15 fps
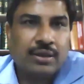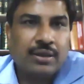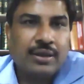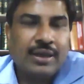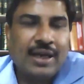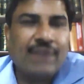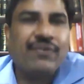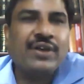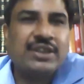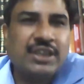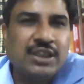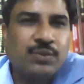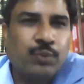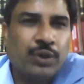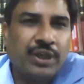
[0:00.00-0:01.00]
efforts he
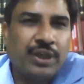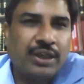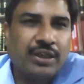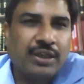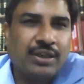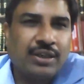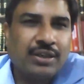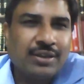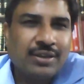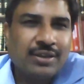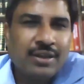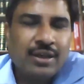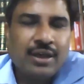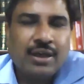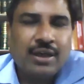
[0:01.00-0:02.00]
is putting in.
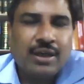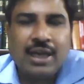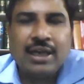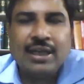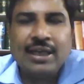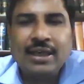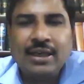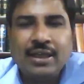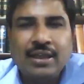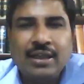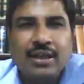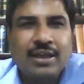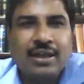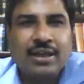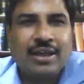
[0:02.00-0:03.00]
Rarely
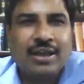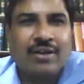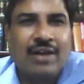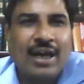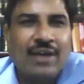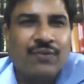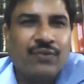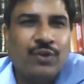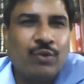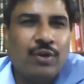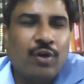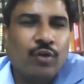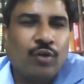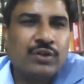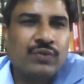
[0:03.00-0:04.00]
in life you will
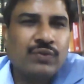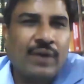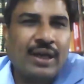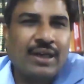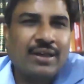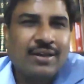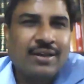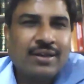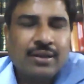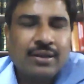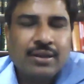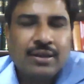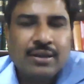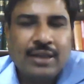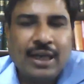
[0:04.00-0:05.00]
always find
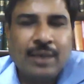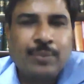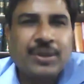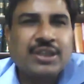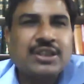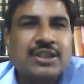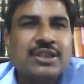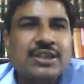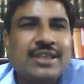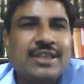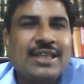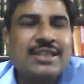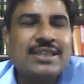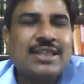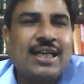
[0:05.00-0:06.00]
that a person
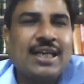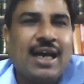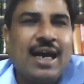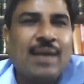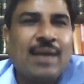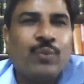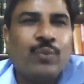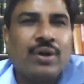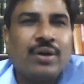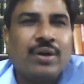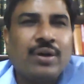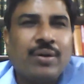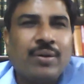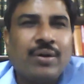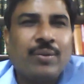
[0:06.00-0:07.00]
says that I'm
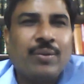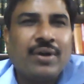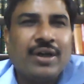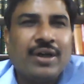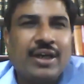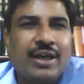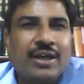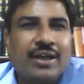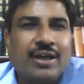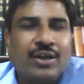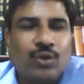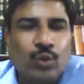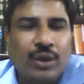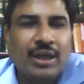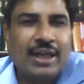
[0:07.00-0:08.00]

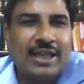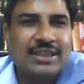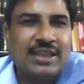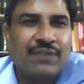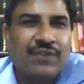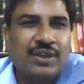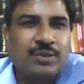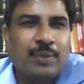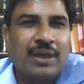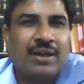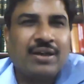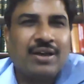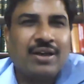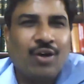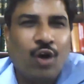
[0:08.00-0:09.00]
doing less efforts, but
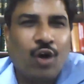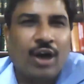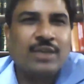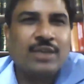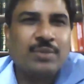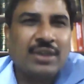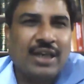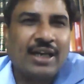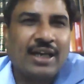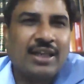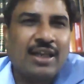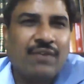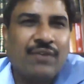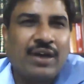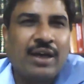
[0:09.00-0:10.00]
God has been
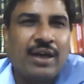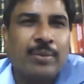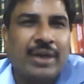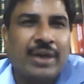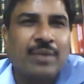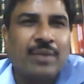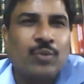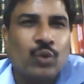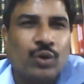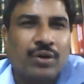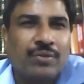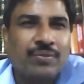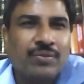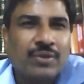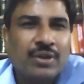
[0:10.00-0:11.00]
enough and I'm getting more.
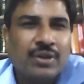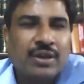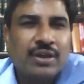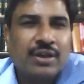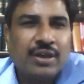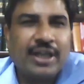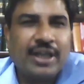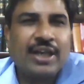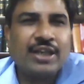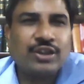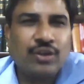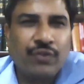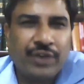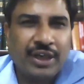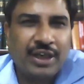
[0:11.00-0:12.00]

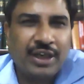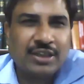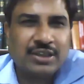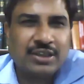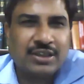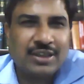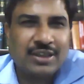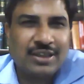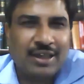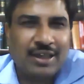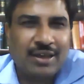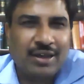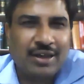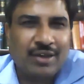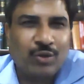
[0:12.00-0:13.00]
Rarest of rare is the
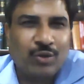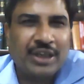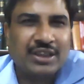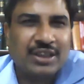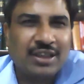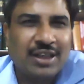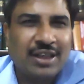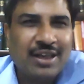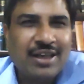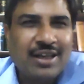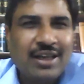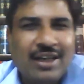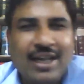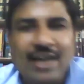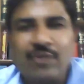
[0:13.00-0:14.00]
occasion.
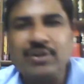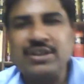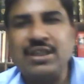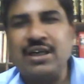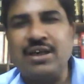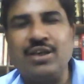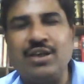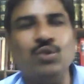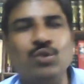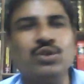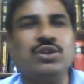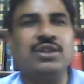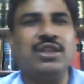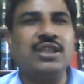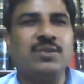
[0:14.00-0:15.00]
Like we
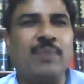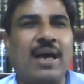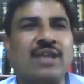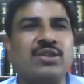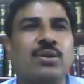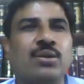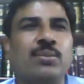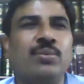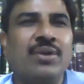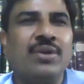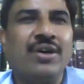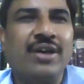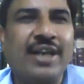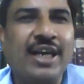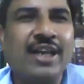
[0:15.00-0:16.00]
use this maxim,
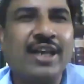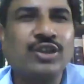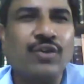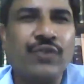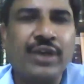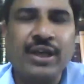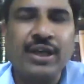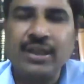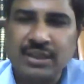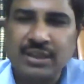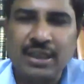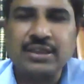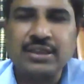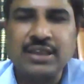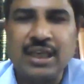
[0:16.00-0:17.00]
rarest of rares.
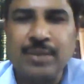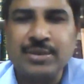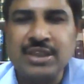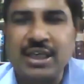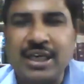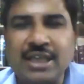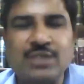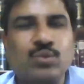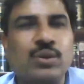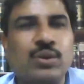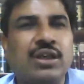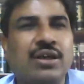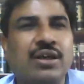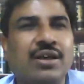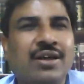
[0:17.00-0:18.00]
Same is the case with
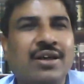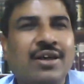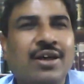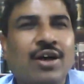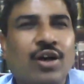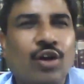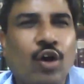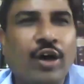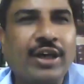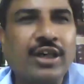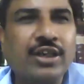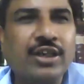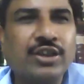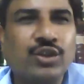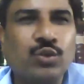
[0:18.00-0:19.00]
the
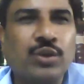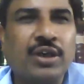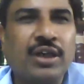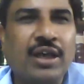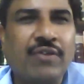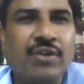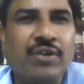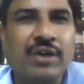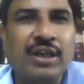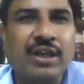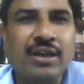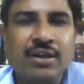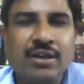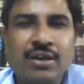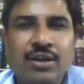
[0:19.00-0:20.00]
lawyer, student,
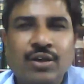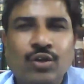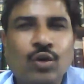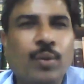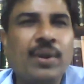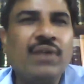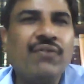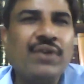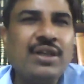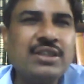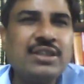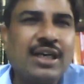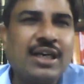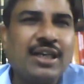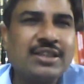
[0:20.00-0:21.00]
everybody. Nobody feels
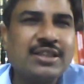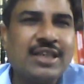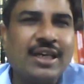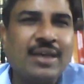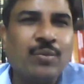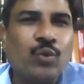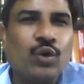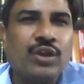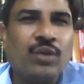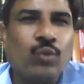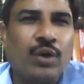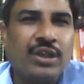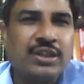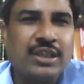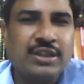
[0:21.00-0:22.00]
that he's getting more than
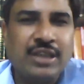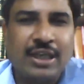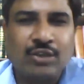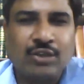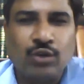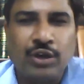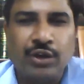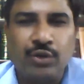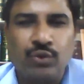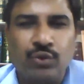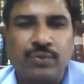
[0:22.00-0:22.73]
what is actually due